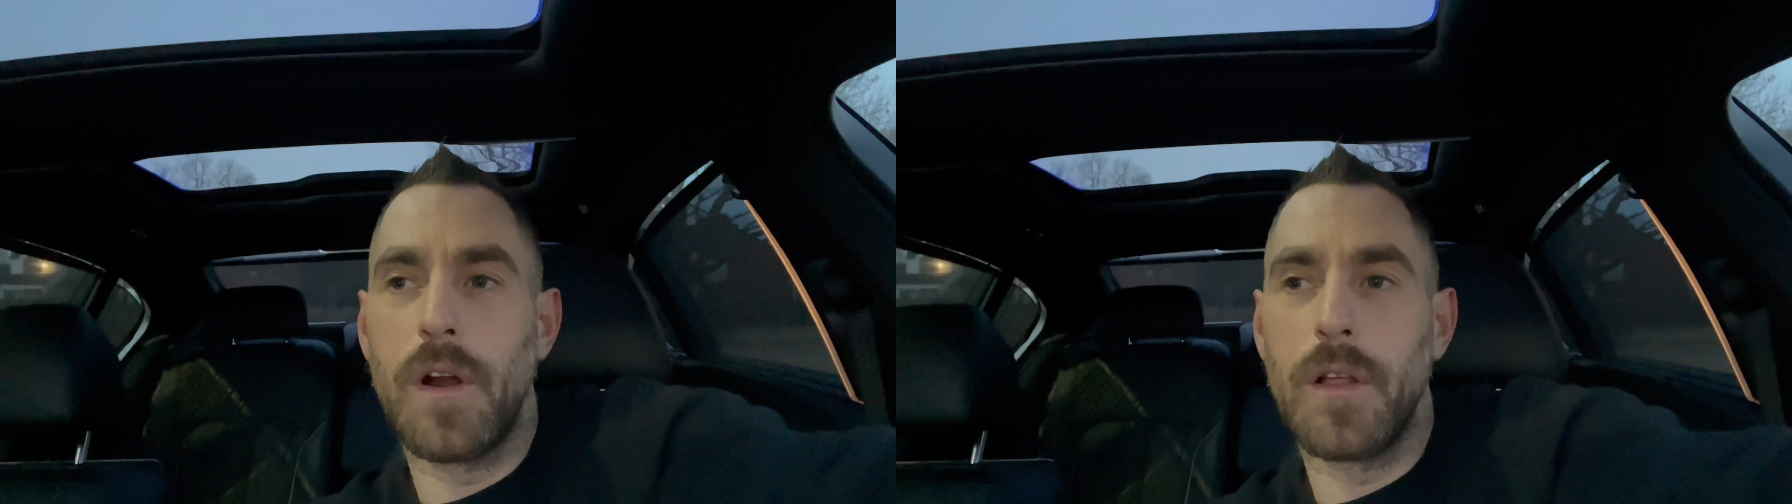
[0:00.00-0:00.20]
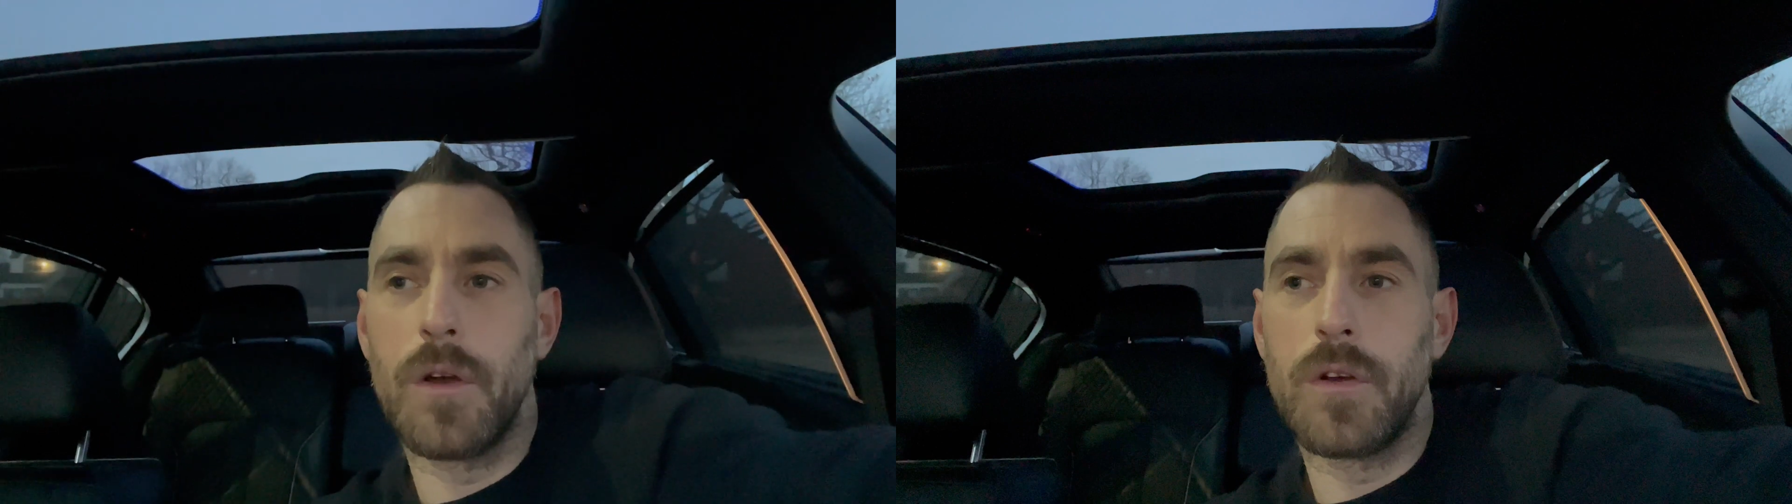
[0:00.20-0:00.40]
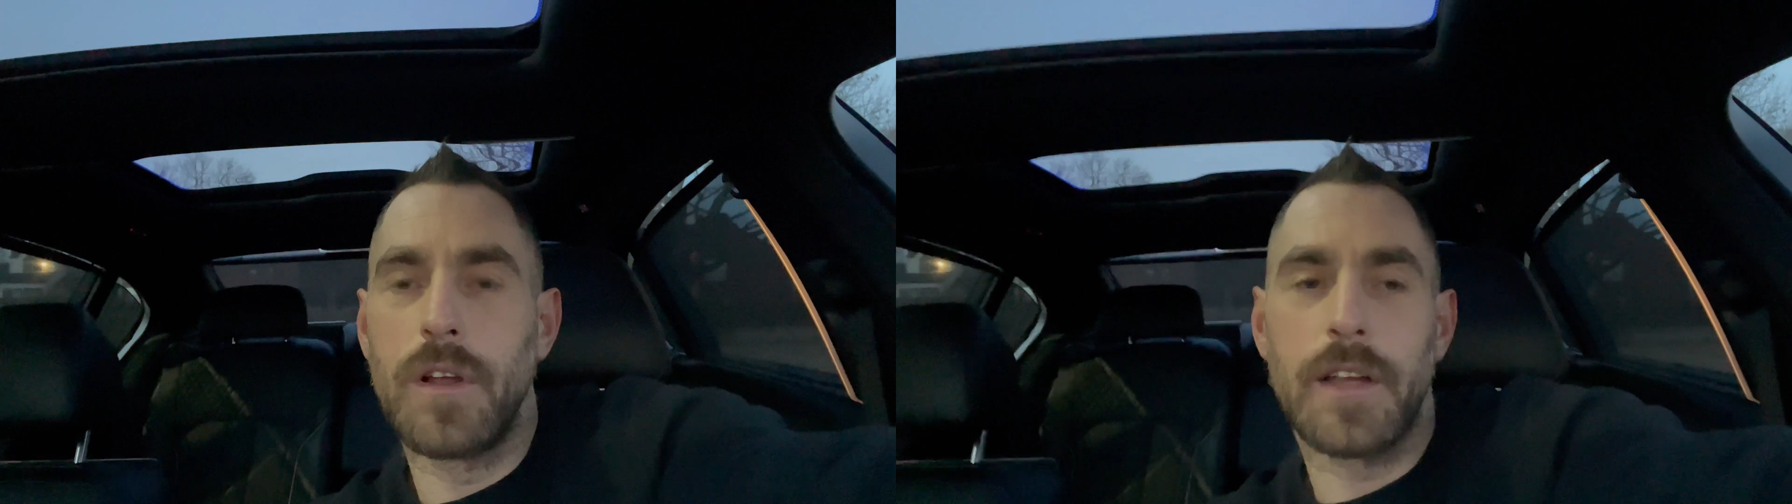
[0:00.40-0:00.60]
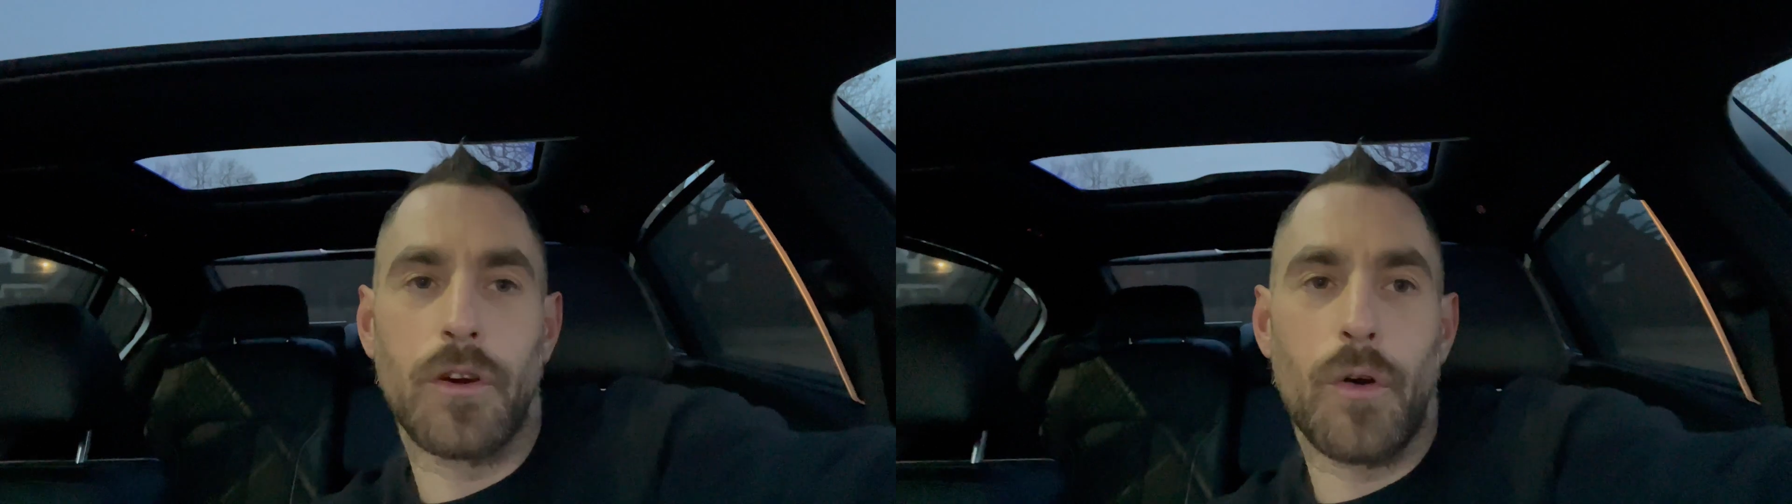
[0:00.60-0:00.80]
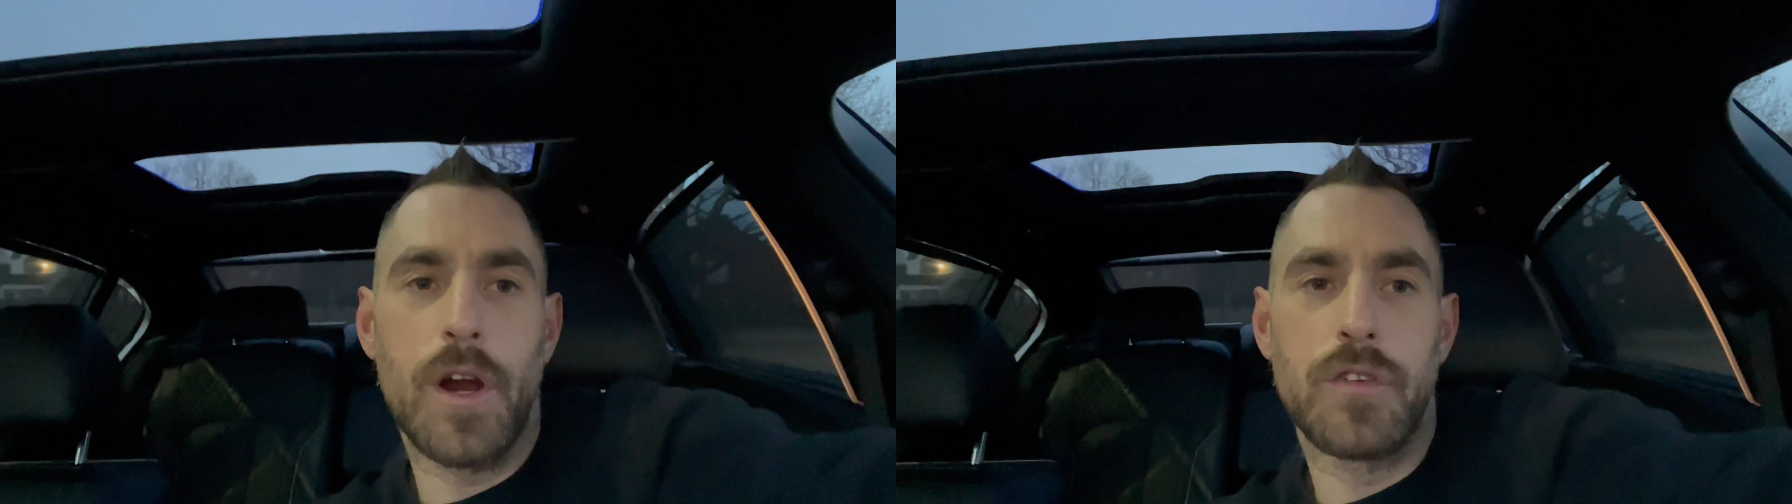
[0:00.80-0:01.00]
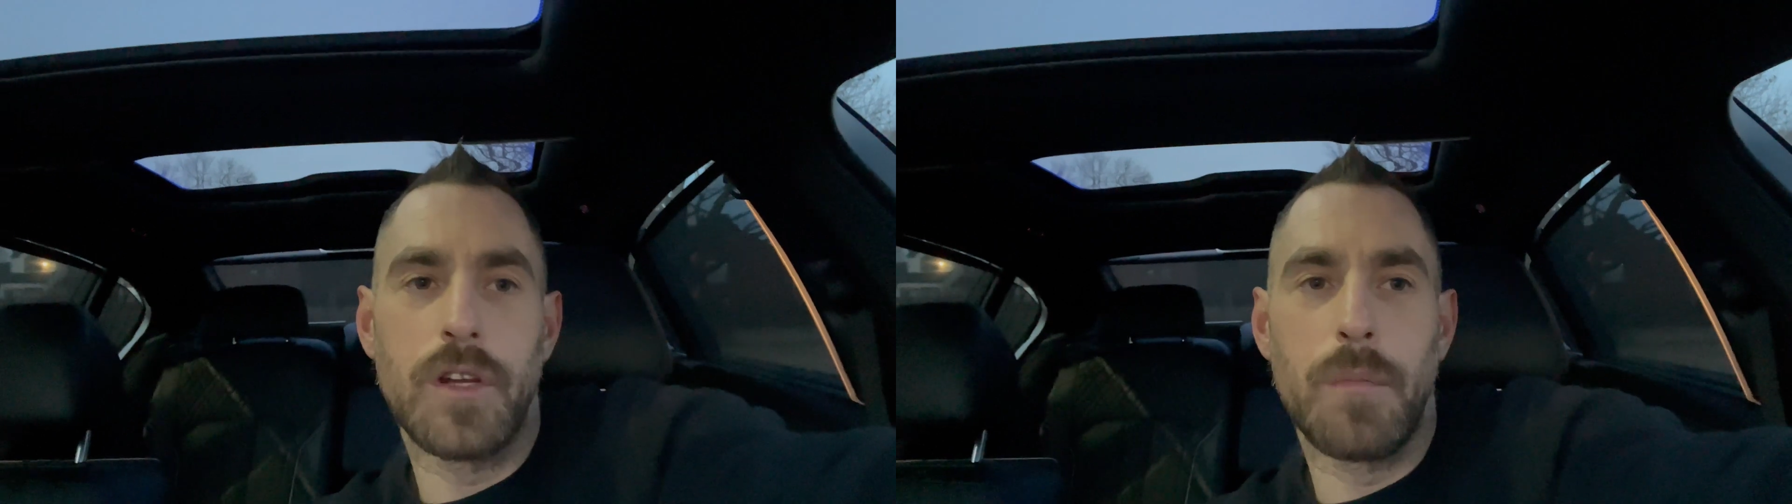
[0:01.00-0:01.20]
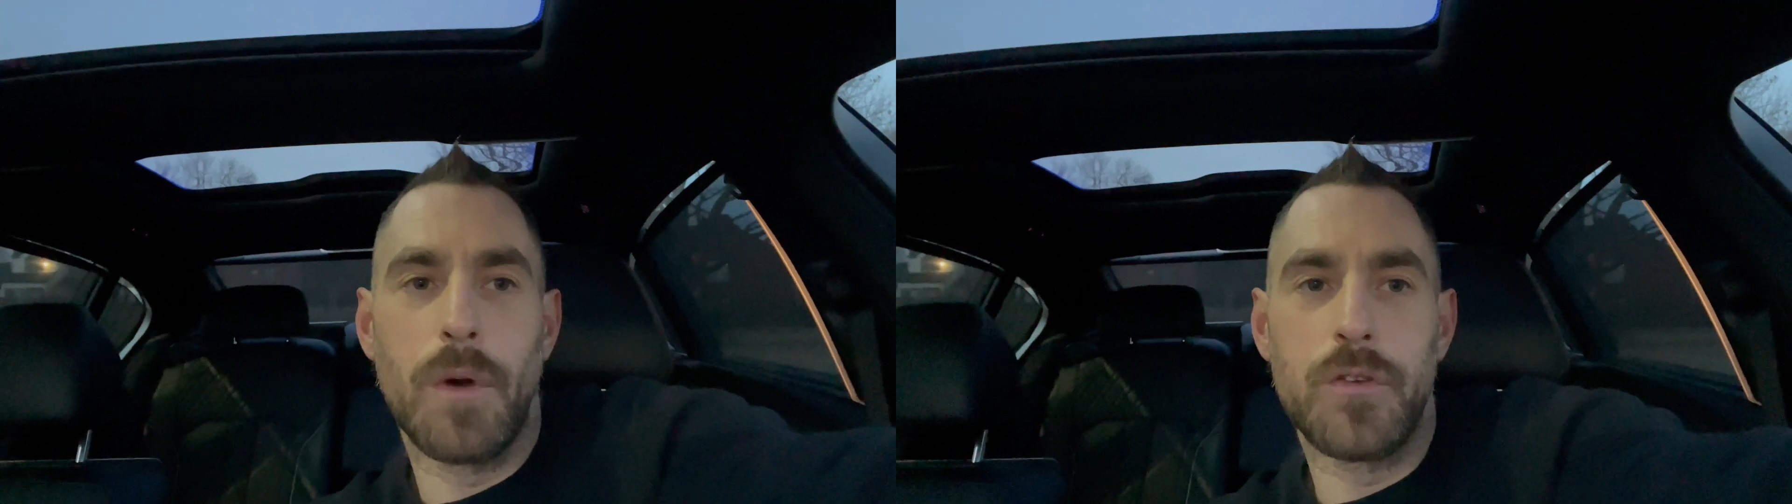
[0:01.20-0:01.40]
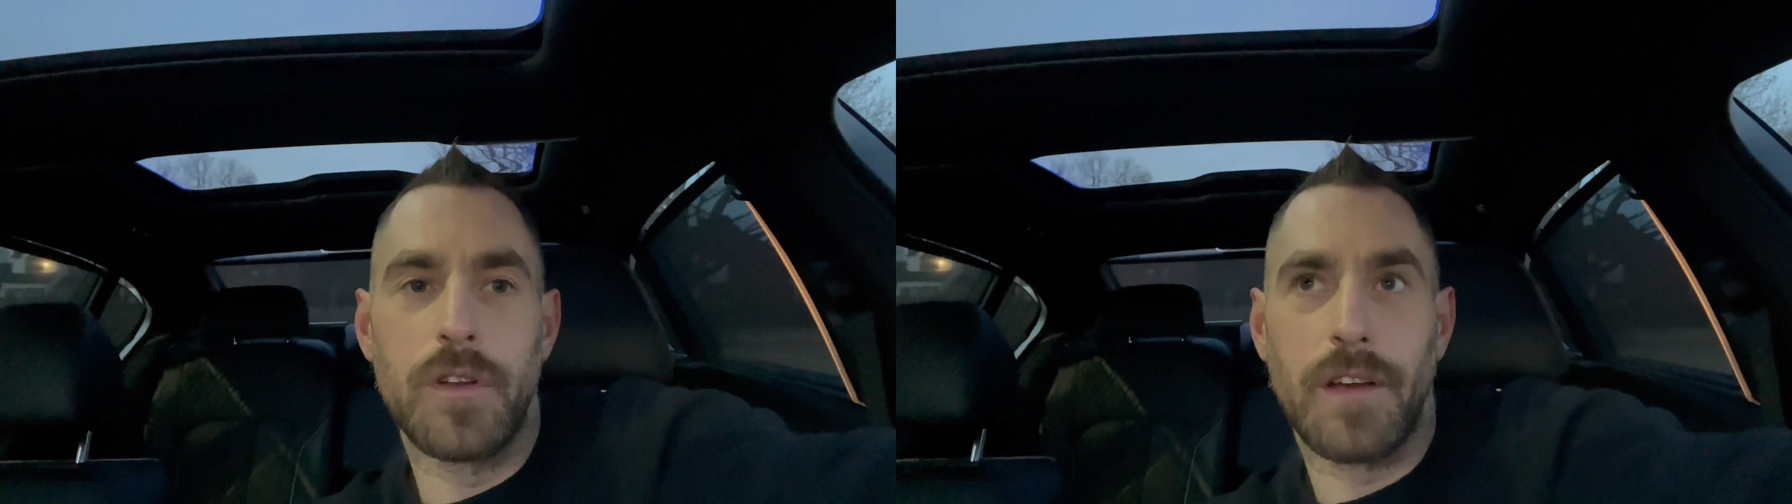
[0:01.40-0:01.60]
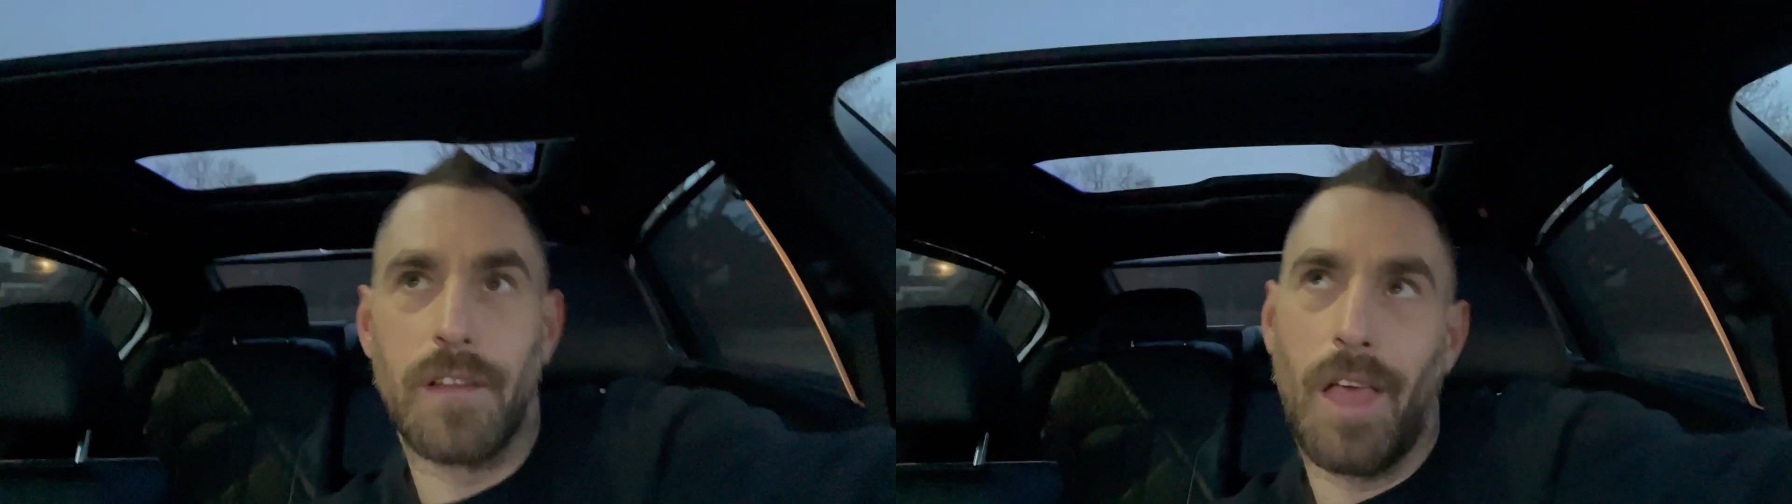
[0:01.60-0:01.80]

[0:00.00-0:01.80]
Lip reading: of the, the crazy emojis,